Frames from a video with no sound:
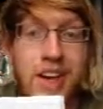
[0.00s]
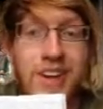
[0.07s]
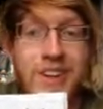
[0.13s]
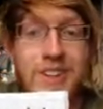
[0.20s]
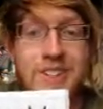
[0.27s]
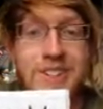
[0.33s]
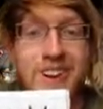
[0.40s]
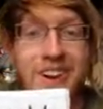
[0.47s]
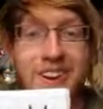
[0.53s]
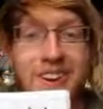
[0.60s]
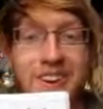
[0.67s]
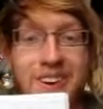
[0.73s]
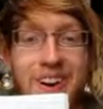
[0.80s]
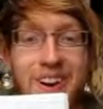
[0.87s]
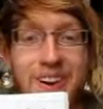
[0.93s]
could slide it
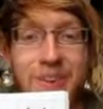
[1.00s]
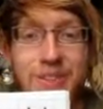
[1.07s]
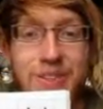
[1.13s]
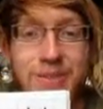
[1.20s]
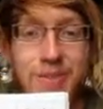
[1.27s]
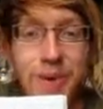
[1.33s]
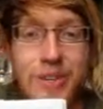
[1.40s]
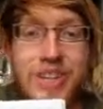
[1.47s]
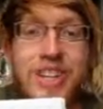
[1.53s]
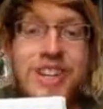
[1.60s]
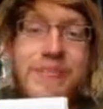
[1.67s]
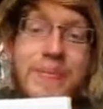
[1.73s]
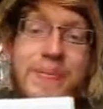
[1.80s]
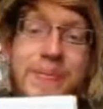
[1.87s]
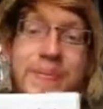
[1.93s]
around with some pushing.